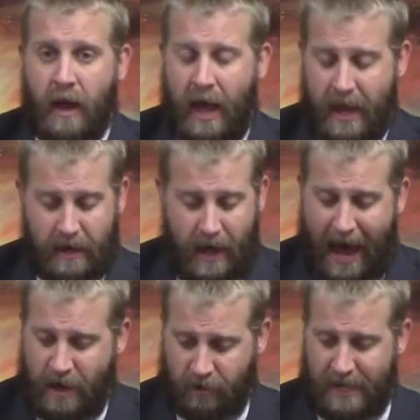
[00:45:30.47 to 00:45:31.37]
And
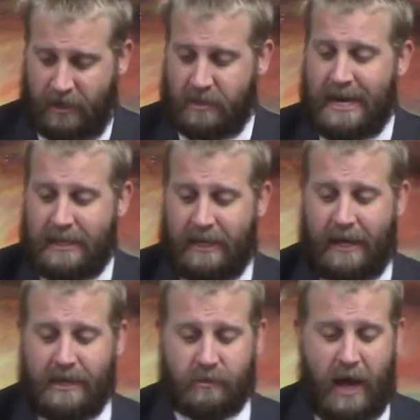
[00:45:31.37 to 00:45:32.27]
I don't think there's anything
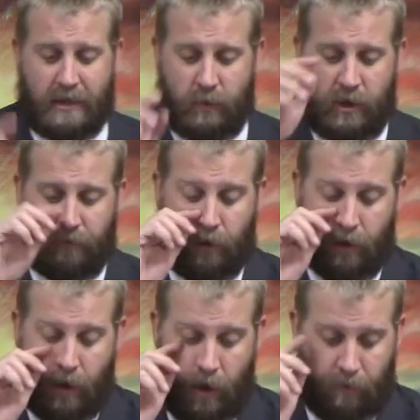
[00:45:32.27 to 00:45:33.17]
against God's will for,